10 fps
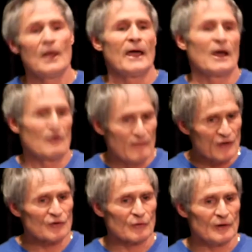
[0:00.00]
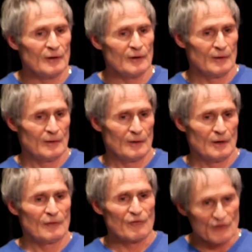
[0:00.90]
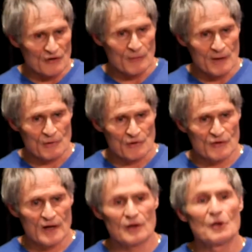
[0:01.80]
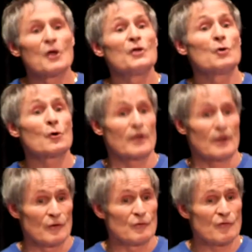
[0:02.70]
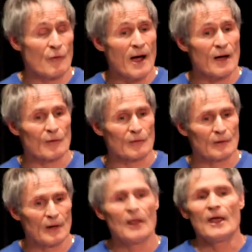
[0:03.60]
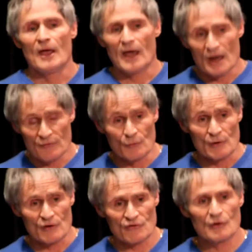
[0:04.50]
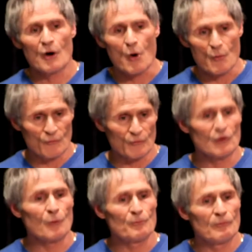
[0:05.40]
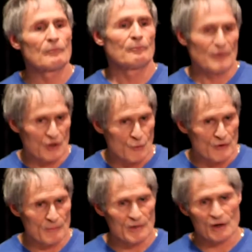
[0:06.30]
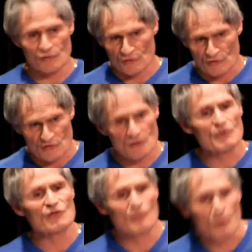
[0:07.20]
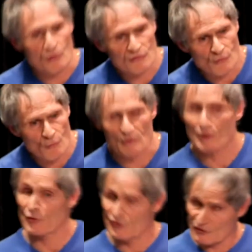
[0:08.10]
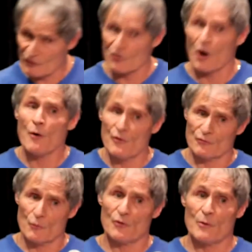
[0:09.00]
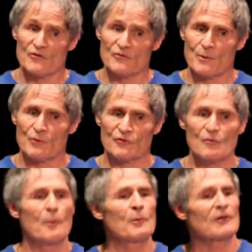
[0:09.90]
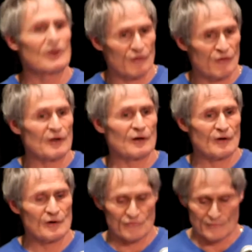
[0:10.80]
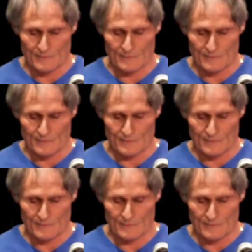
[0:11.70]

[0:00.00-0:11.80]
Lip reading: And eventually, if the judge made a mistake, you'll get a new trial. And if you're innocent, hopefully you'll be acquitted because the system is supposed to work. Of course, it doesn't always work the way it's supposed to, but we like to think it does.